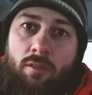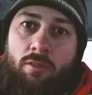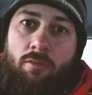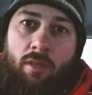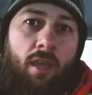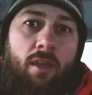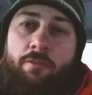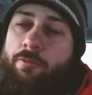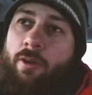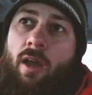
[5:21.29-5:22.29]
You
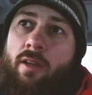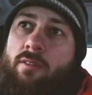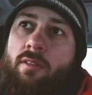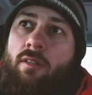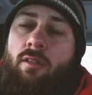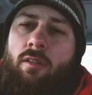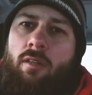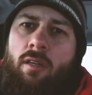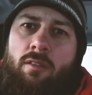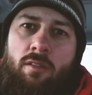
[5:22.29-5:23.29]
can find
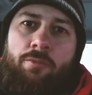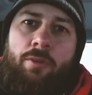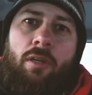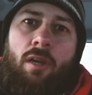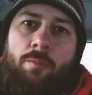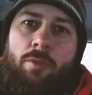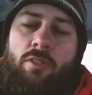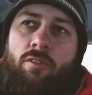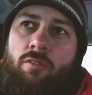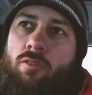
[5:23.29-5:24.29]
a different
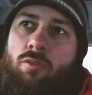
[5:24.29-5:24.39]
composition.